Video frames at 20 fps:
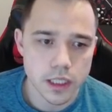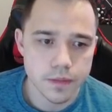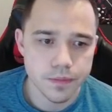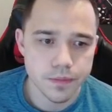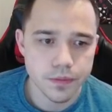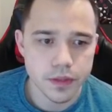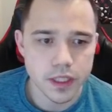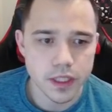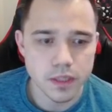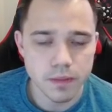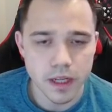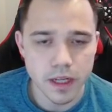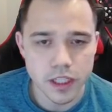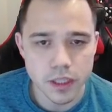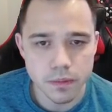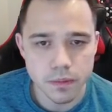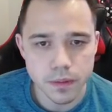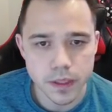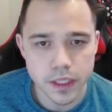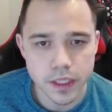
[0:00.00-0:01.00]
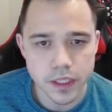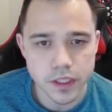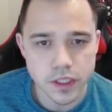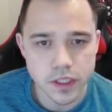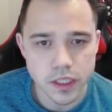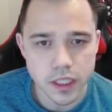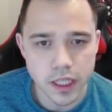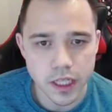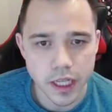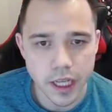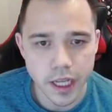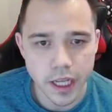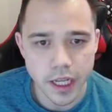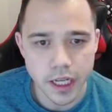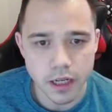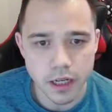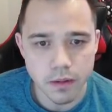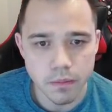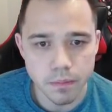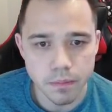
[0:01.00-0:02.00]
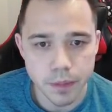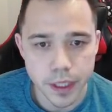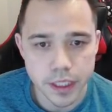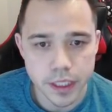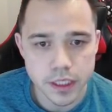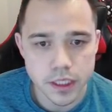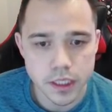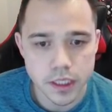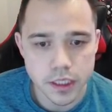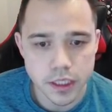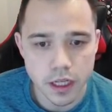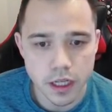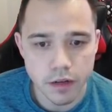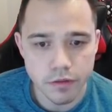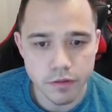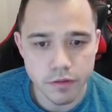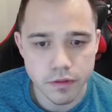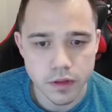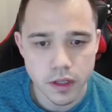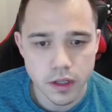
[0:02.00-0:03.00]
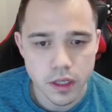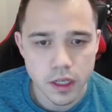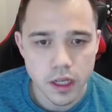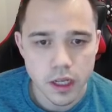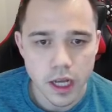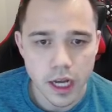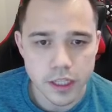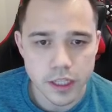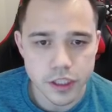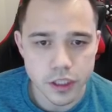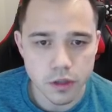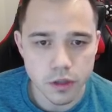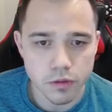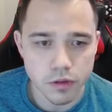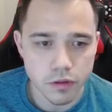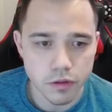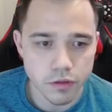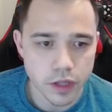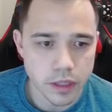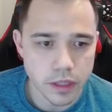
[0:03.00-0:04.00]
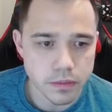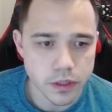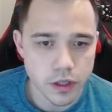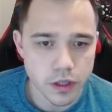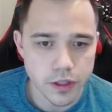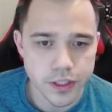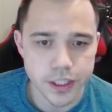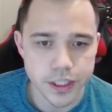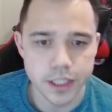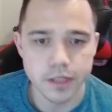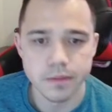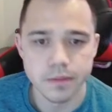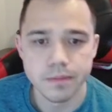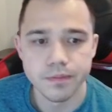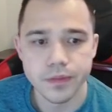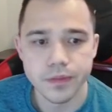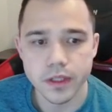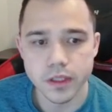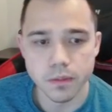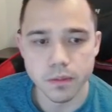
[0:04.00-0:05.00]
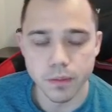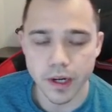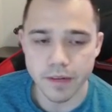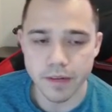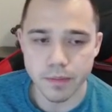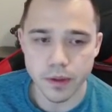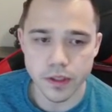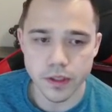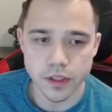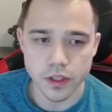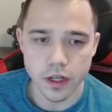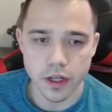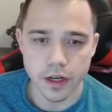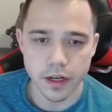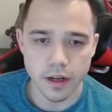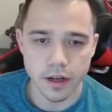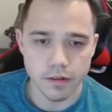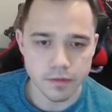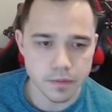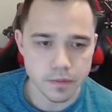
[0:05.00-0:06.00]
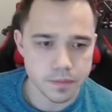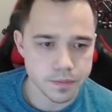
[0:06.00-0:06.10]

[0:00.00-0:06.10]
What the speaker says: this matchup is a bit tough. I should go for a Flame Charge here because a Brave Bird is not enough.